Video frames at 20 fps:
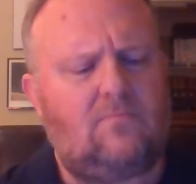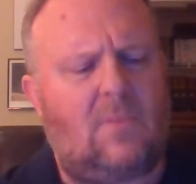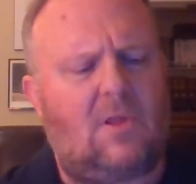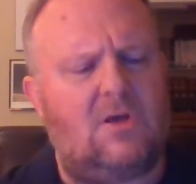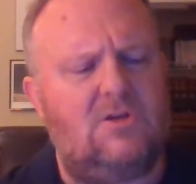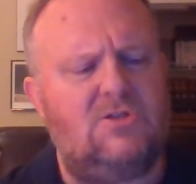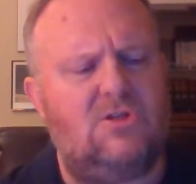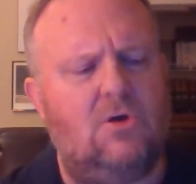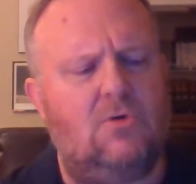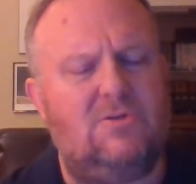
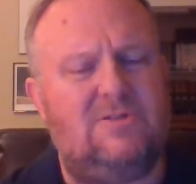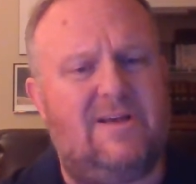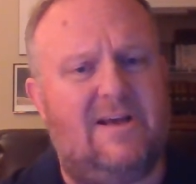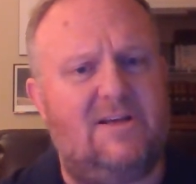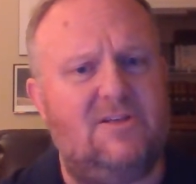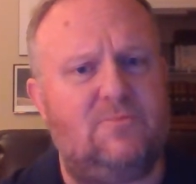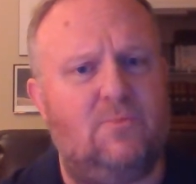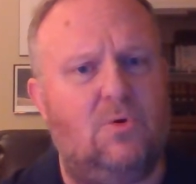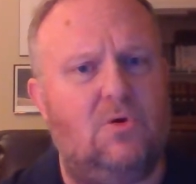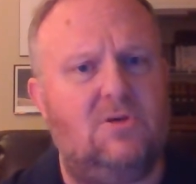So
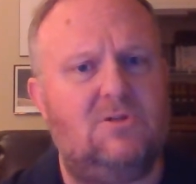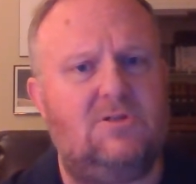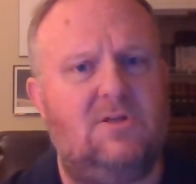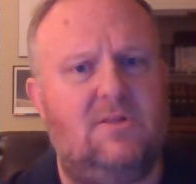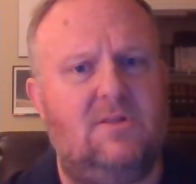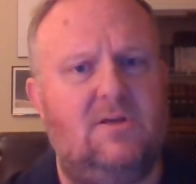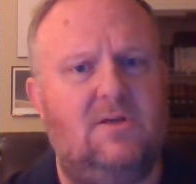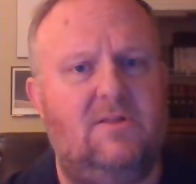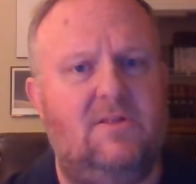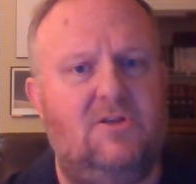textbooks and
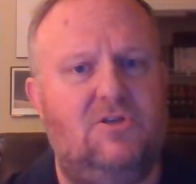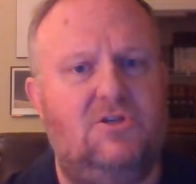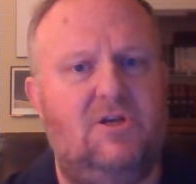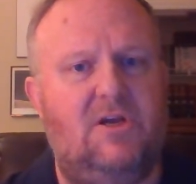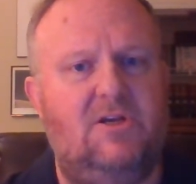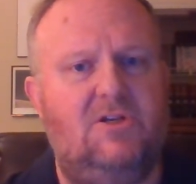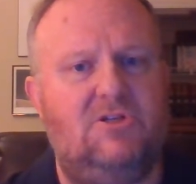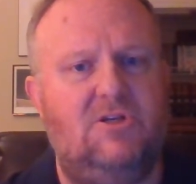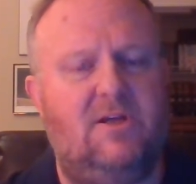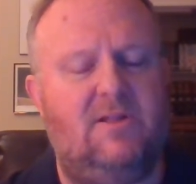the
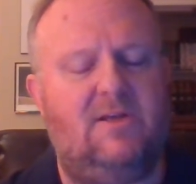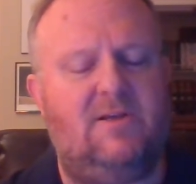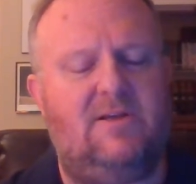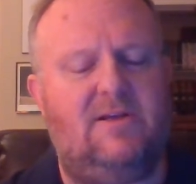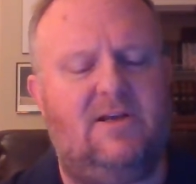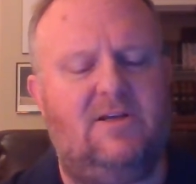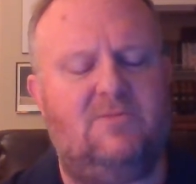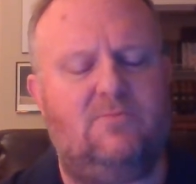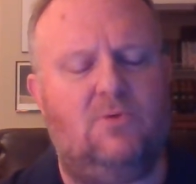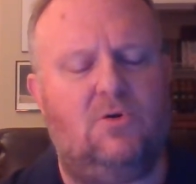changing of the
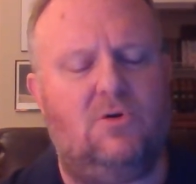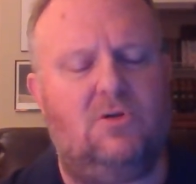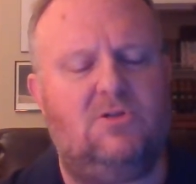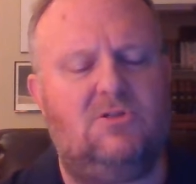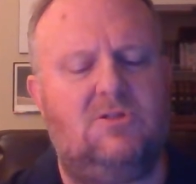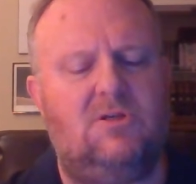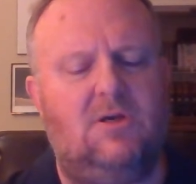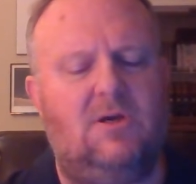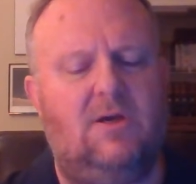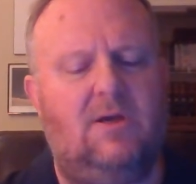
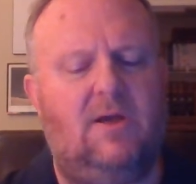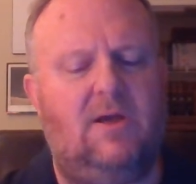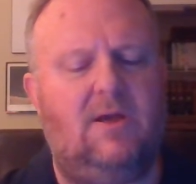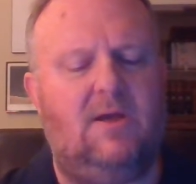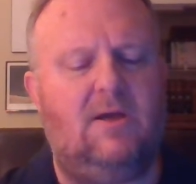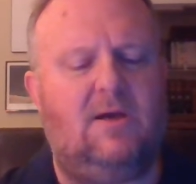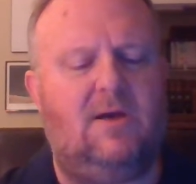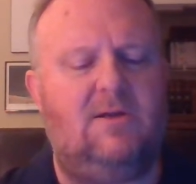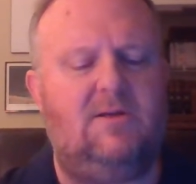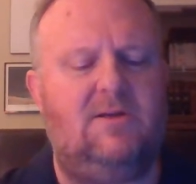textbooks in
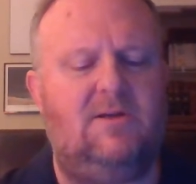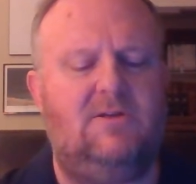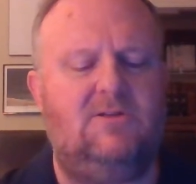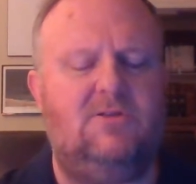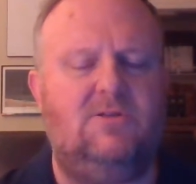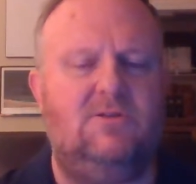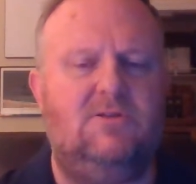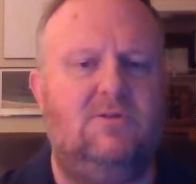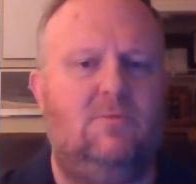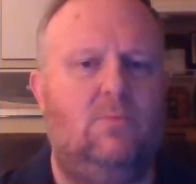context
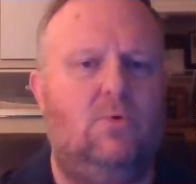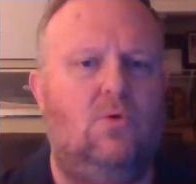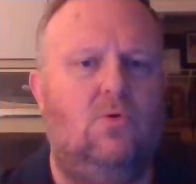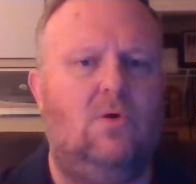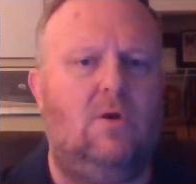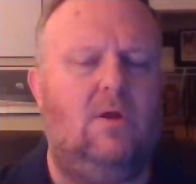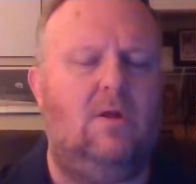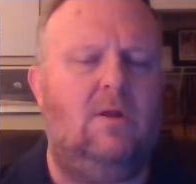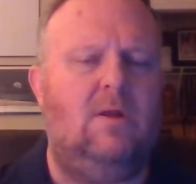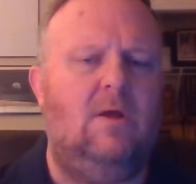is
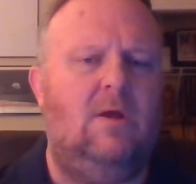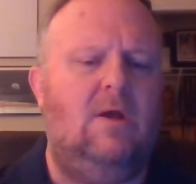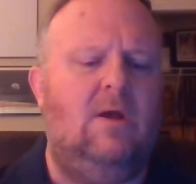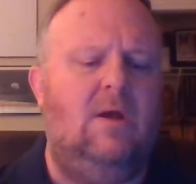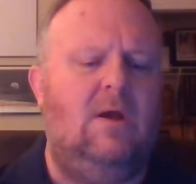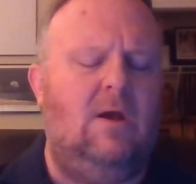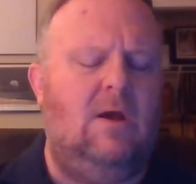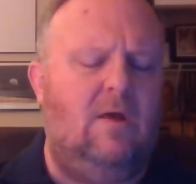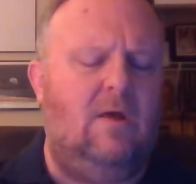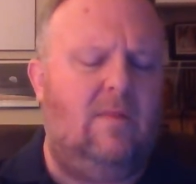important.
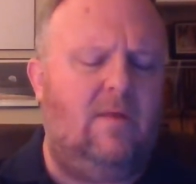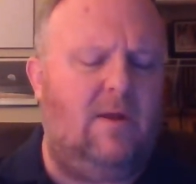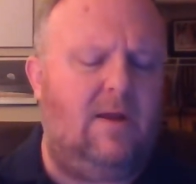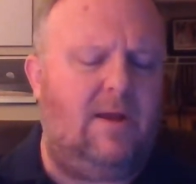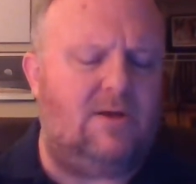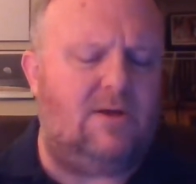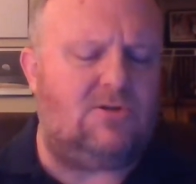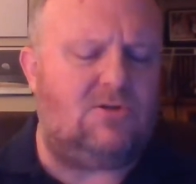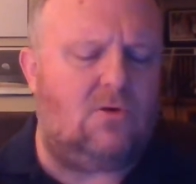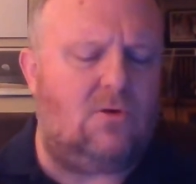The
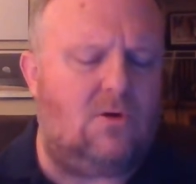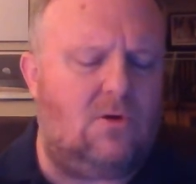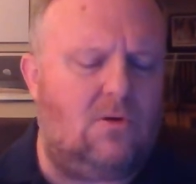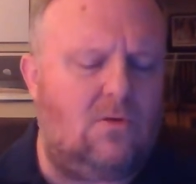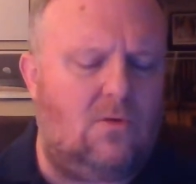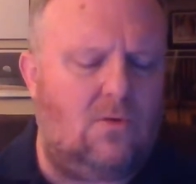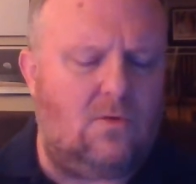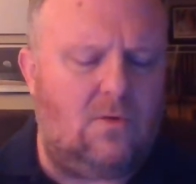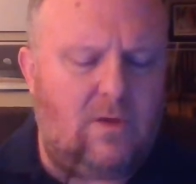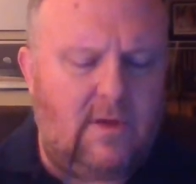next
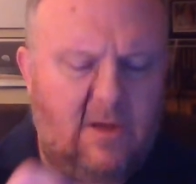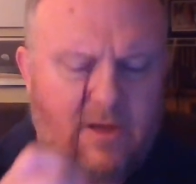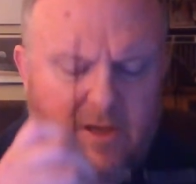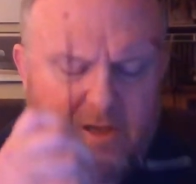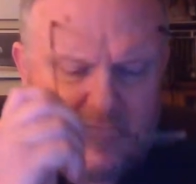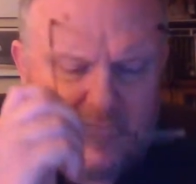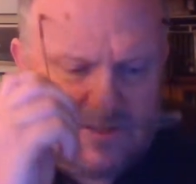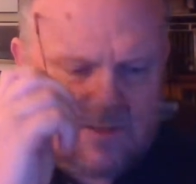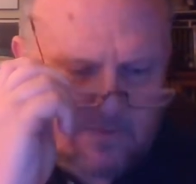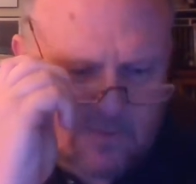article
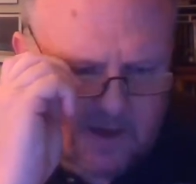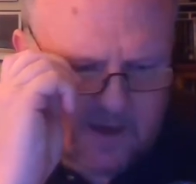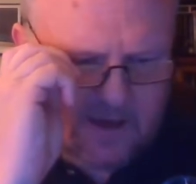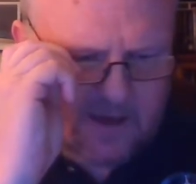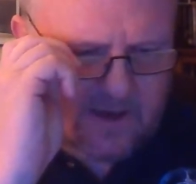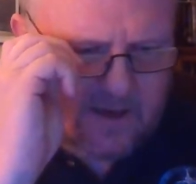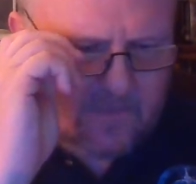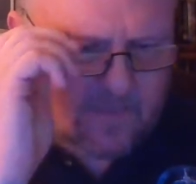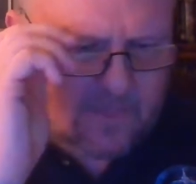is by